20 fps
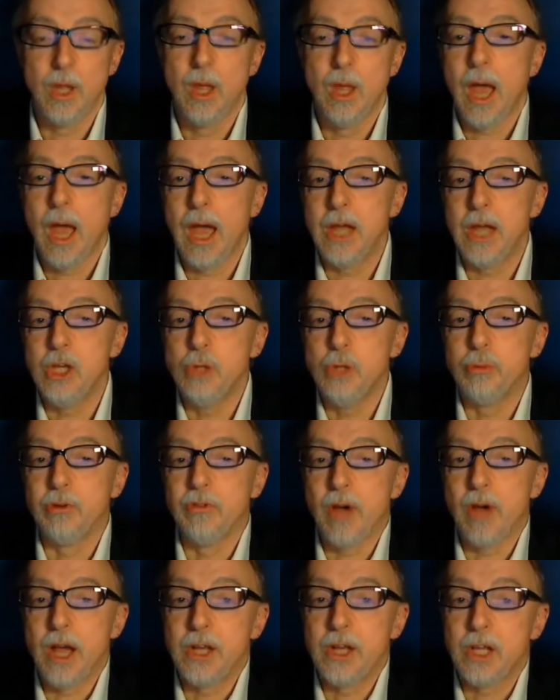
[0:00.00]
And you
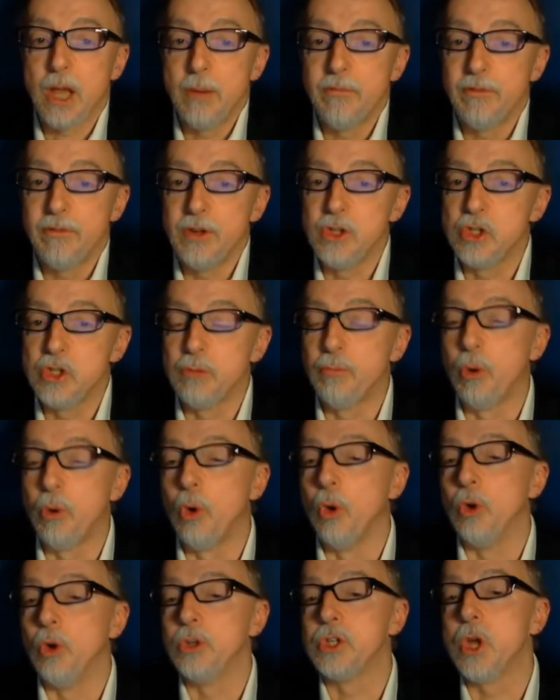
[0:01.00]
provide comfort and
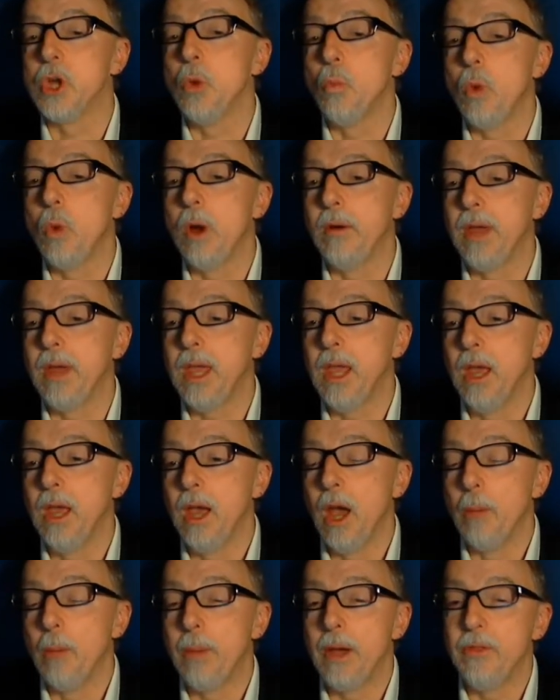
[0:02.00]
support. Don't worry
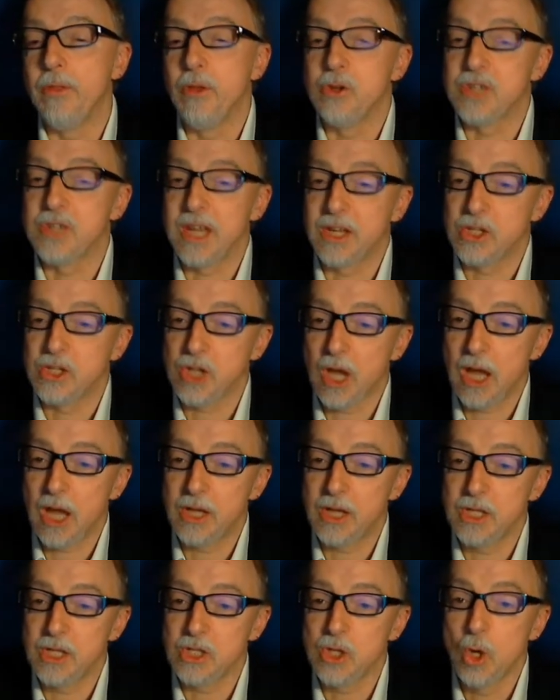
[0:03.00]
about those
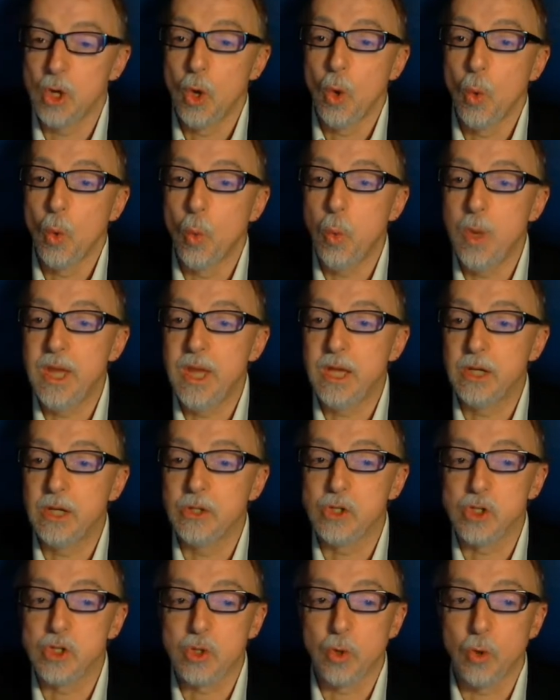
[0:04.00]
anxieties. We can
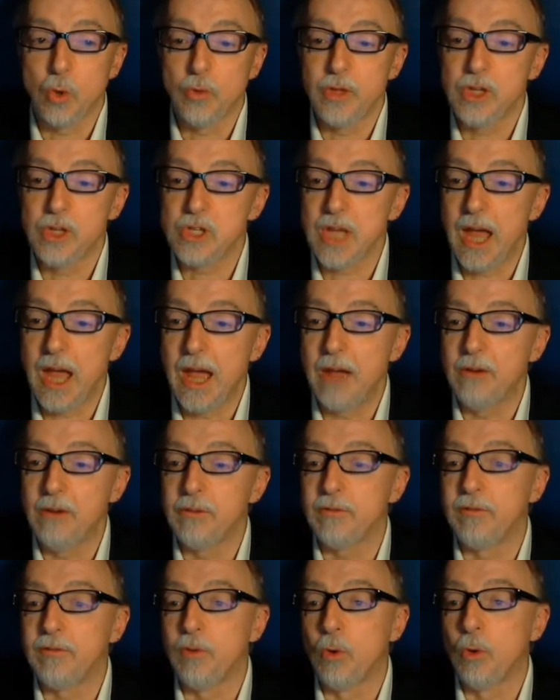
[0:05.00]
sort this out
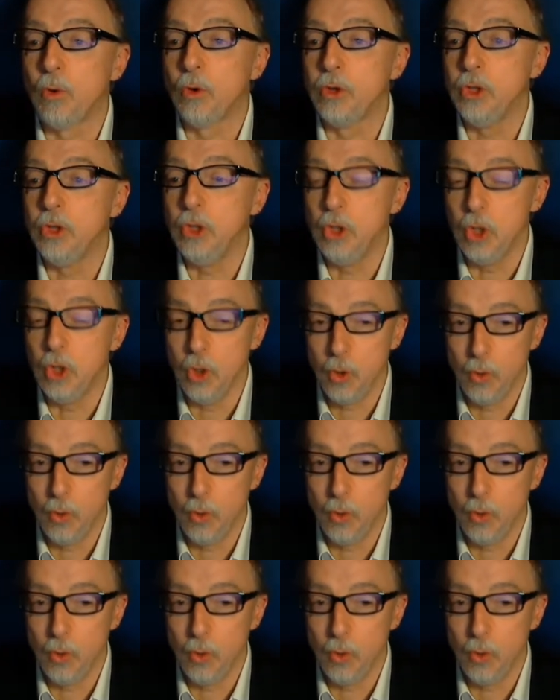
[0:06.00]
for you.